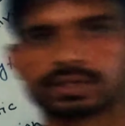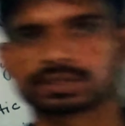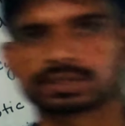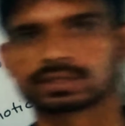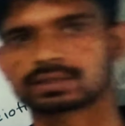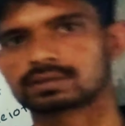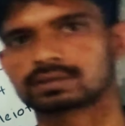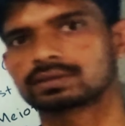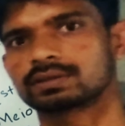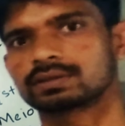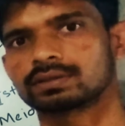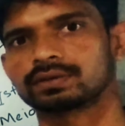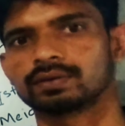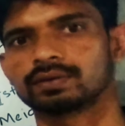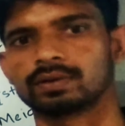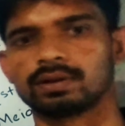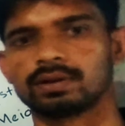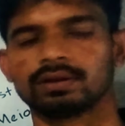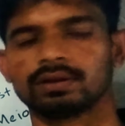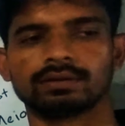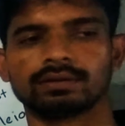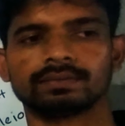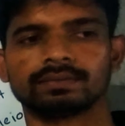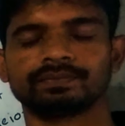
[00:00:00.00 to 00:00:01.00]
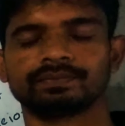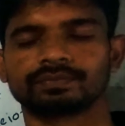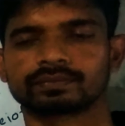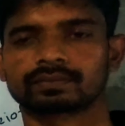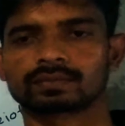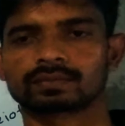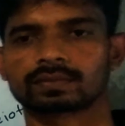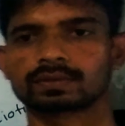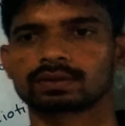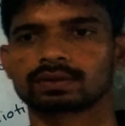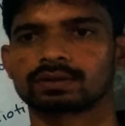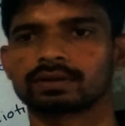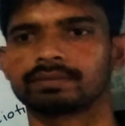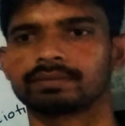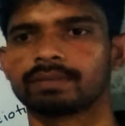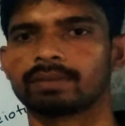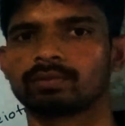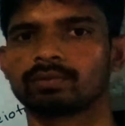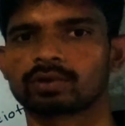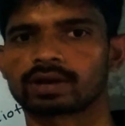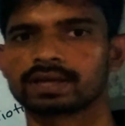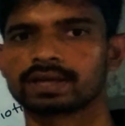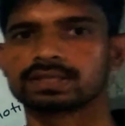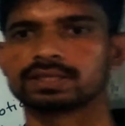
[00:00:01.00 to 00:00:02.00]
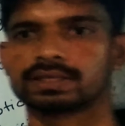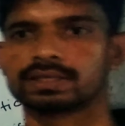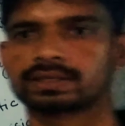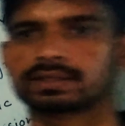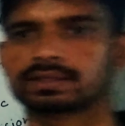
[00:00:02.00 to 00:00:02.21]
this you will memorize